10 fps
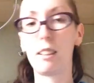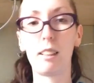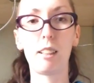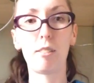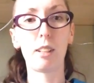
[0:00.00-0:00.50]

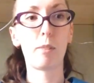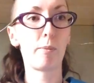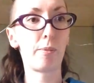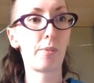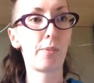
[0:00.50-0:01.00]
Anyway,
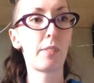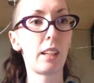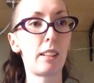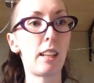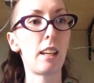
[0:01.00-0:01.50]

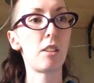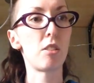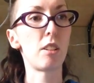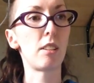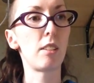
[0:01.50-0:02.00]

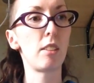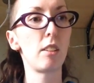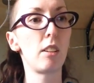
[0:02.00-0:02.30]
tangent.